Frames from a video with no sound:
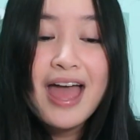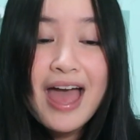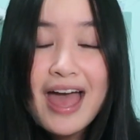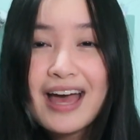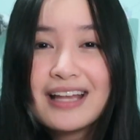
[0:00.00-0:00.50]

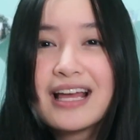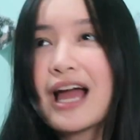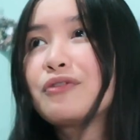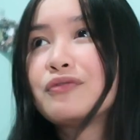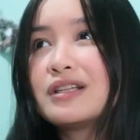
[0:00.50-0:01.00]
and I
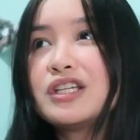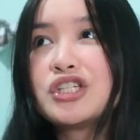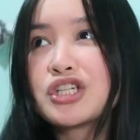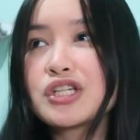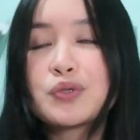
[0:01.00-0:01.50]
really
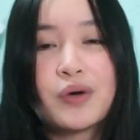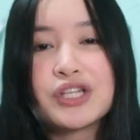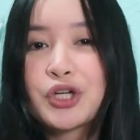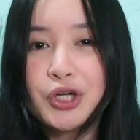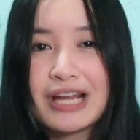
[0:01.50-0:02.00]
just was
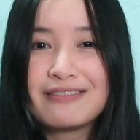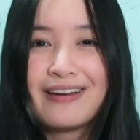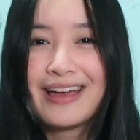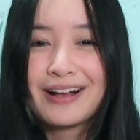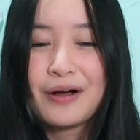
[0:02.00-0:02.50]

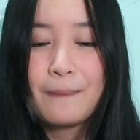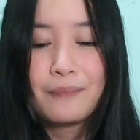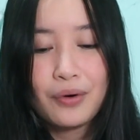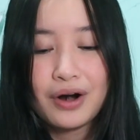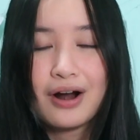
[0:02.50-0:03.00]
craving
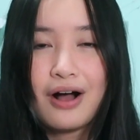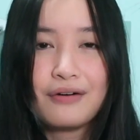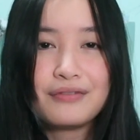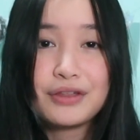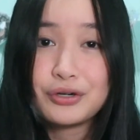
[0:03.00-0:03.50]
more
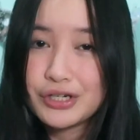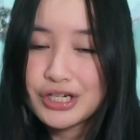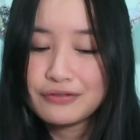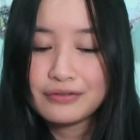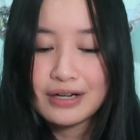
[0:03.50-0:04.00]
of the
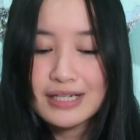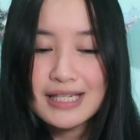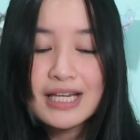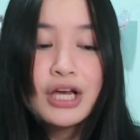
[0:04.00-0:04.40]
Grishaverse.